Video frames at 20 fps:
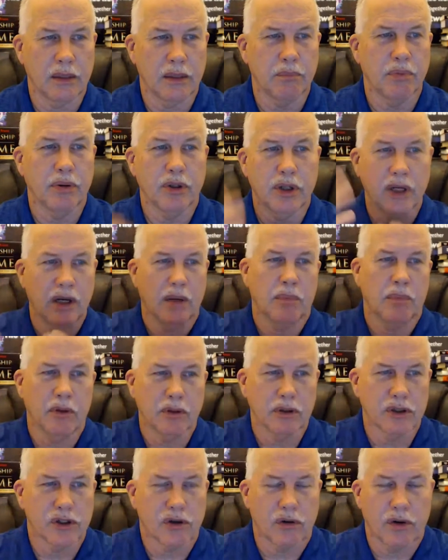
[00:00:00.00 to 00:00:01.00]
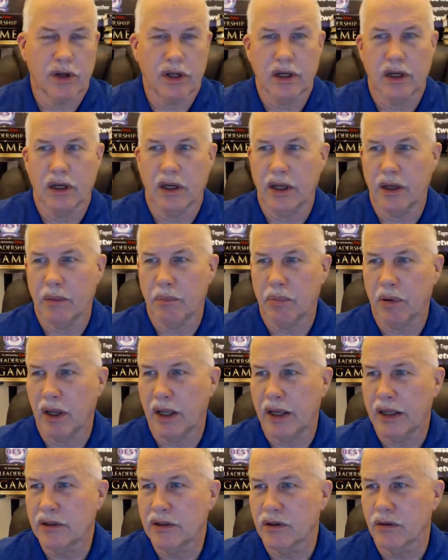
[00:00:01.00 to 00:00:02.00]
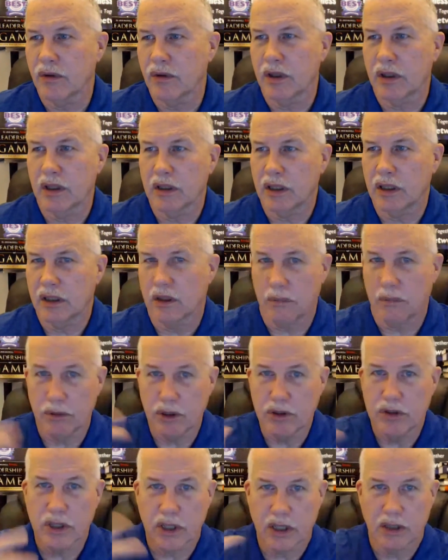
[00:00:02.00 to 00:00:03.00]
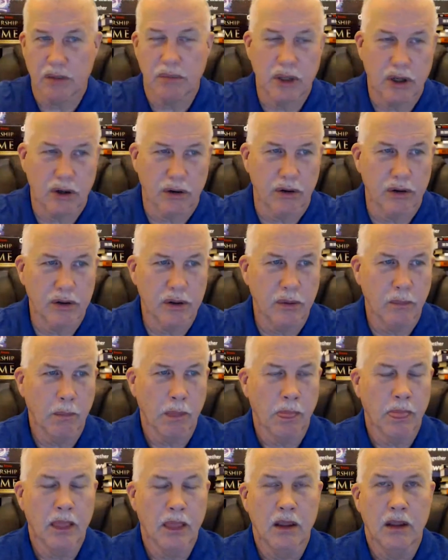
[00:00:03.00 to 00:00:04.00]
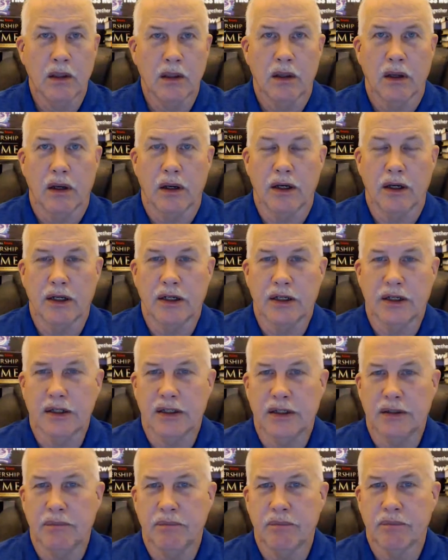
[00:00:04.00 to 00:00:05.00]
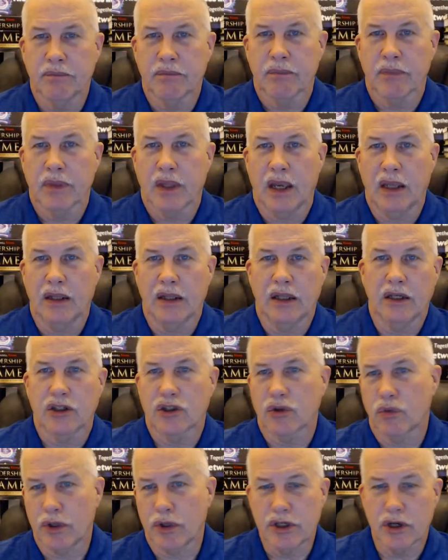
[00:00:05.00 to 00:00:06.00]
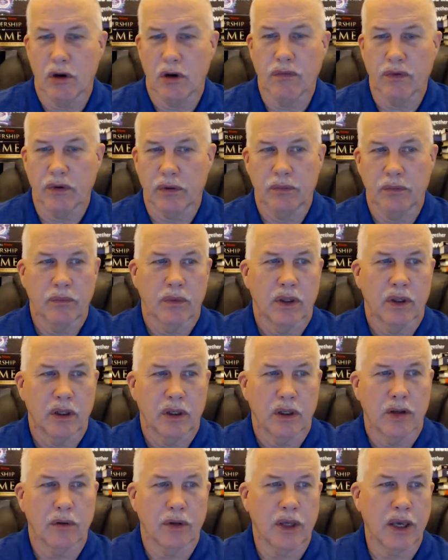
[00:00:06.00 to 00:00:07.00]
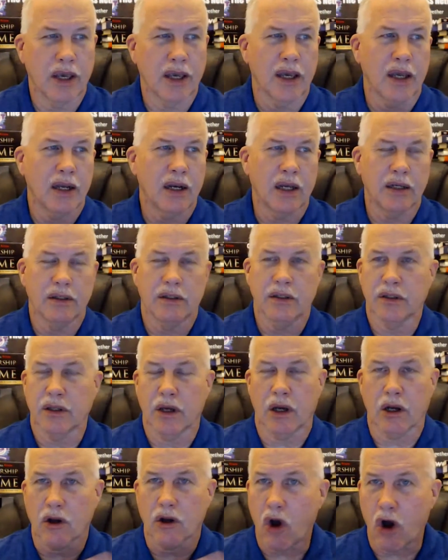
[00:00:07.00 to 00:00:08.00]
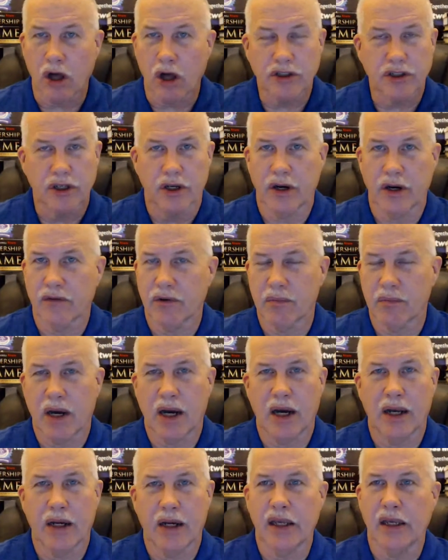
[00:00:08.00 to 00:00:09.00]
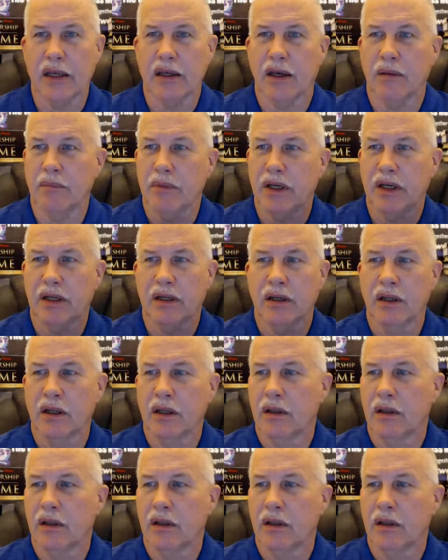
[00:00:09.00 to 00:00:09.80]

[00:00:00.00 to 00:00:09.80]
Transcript: put it up on the screen and let it play so that the music can be heard, and then switch over. Again, I caution everybody. I mean,